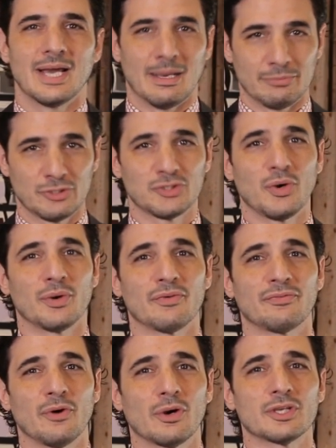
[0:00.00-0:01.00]
I'm just going to
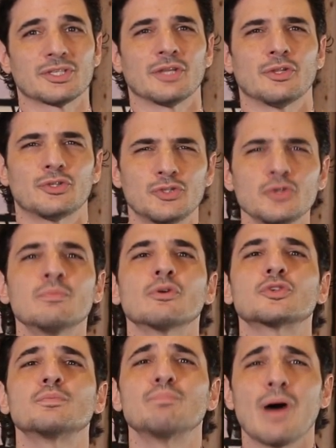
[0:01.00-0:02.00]
focus on the two most